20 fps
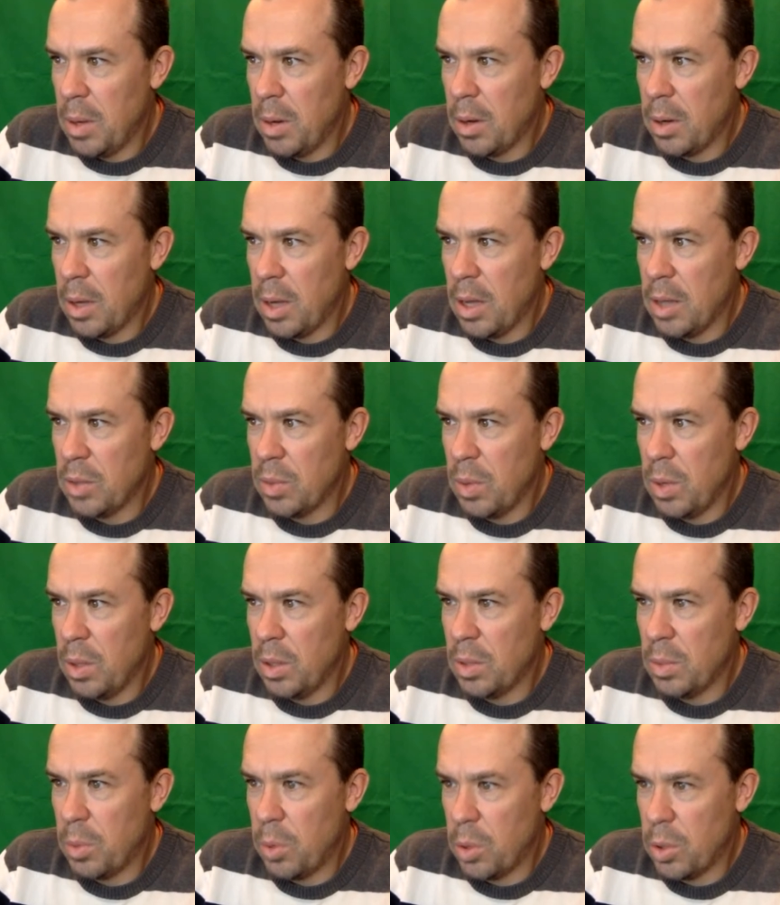as well
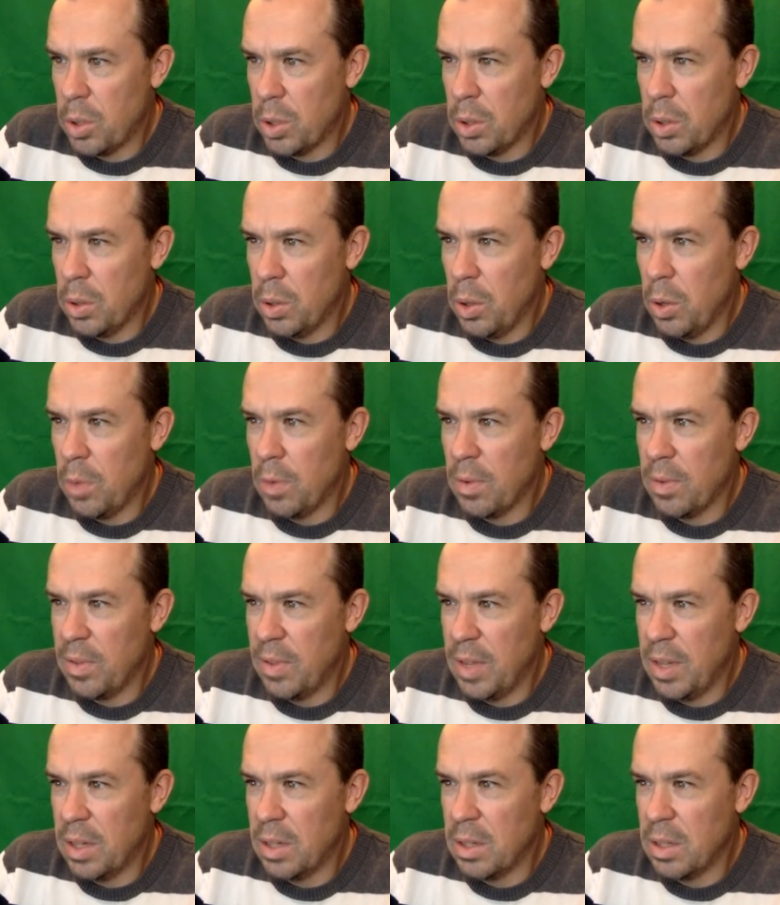as Portugal, over
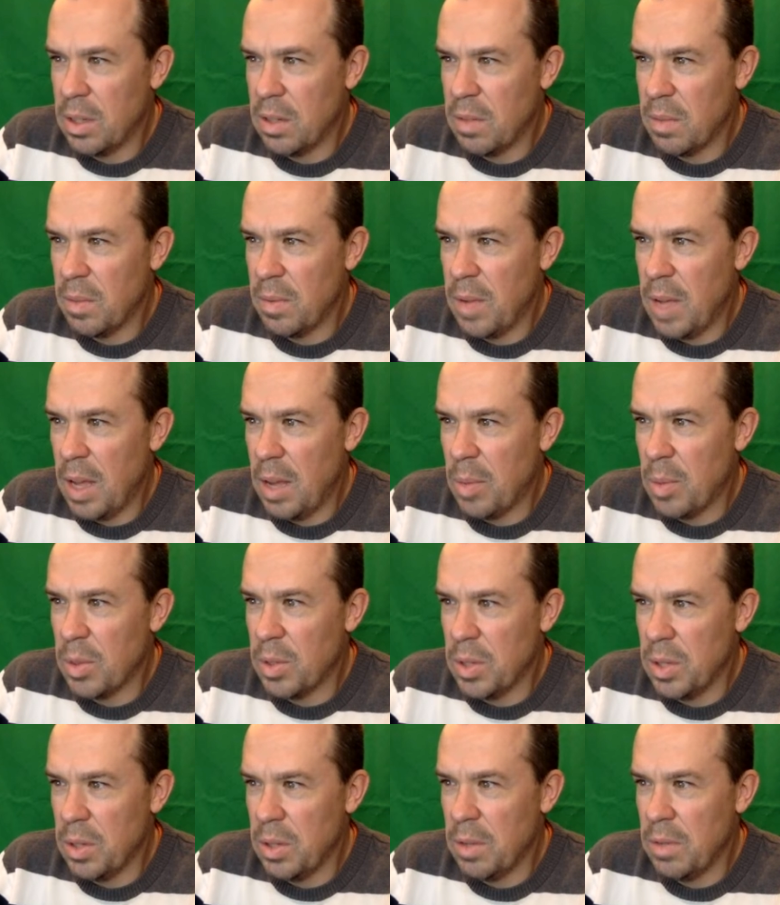fears of a
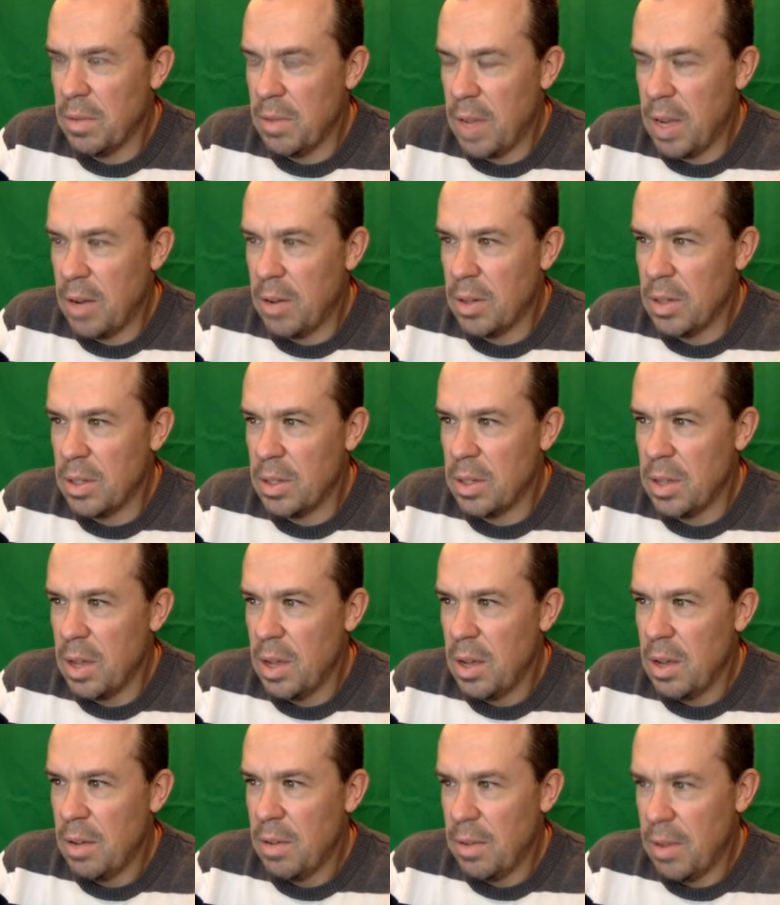Brazilian virus
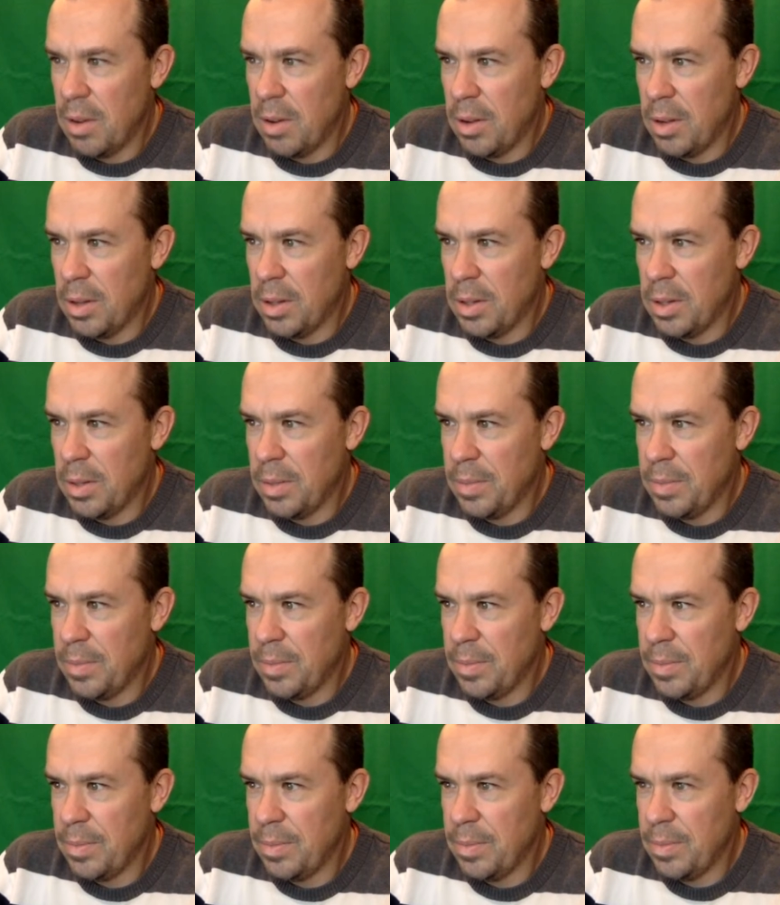variant.
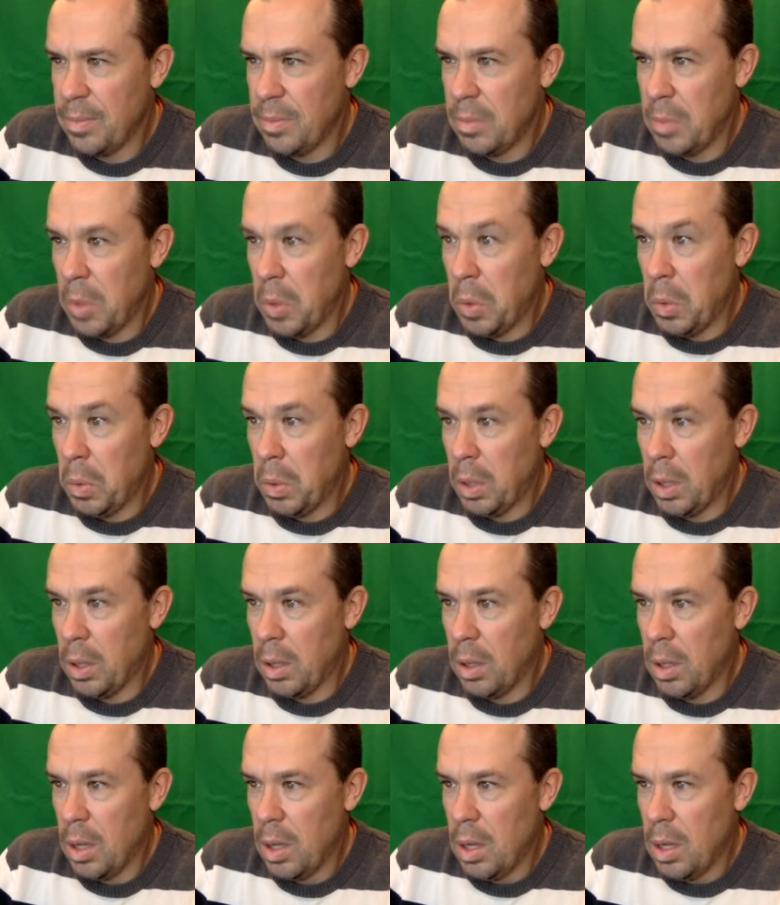Okay.